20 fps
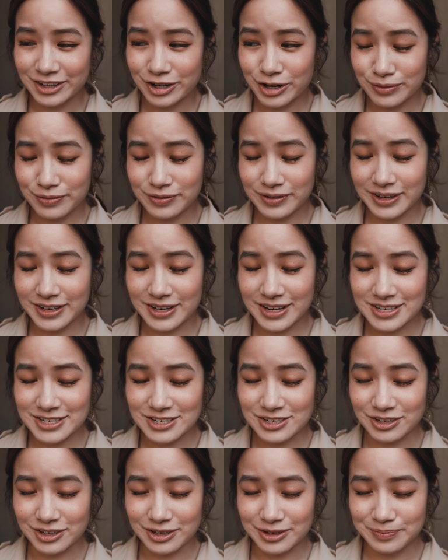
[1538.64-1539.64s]
hopefully
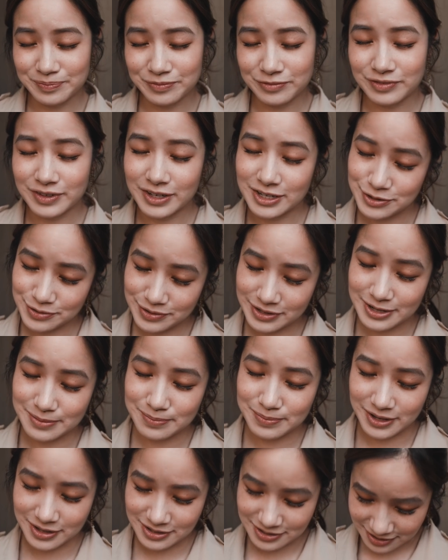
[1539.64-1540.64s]
next year things will
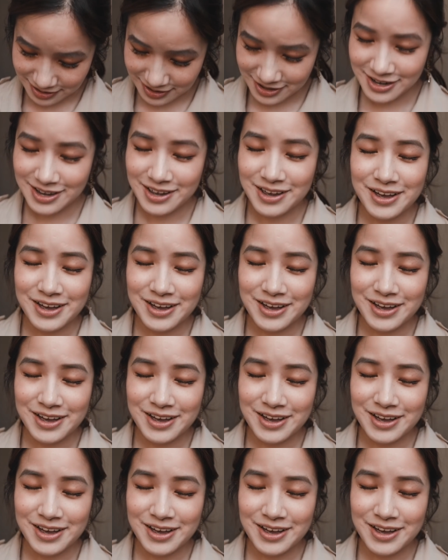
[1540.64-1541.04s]
get better.